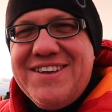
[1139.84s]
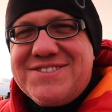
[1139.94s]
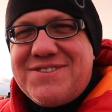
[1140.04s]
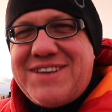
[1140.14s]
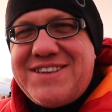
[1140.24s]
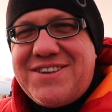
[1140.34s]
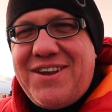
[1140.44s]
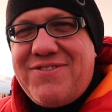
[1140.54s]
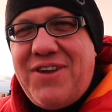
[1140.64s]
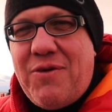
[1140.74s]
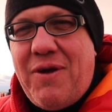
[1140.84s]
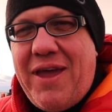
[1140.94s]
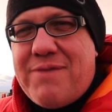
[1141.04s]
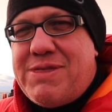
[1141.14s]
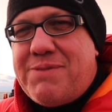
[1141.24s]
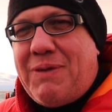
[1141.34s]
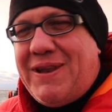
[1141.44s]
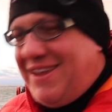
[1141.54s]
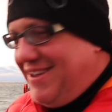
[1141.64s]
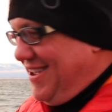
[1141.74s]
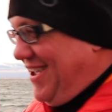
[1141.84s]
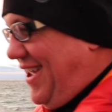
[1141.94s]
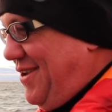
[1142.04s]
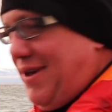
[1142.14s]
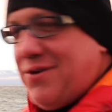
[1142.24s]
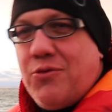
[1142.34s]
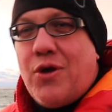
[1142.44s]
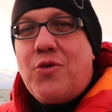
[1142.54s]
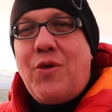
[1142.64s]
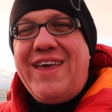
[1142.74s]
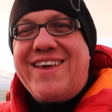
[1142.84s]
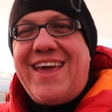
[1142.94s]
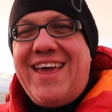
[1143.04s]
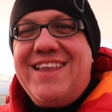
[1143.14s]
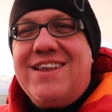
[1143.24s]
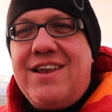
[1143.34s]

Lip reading: Sometimes I don't even know where I am in the planet. Anyway, what a week in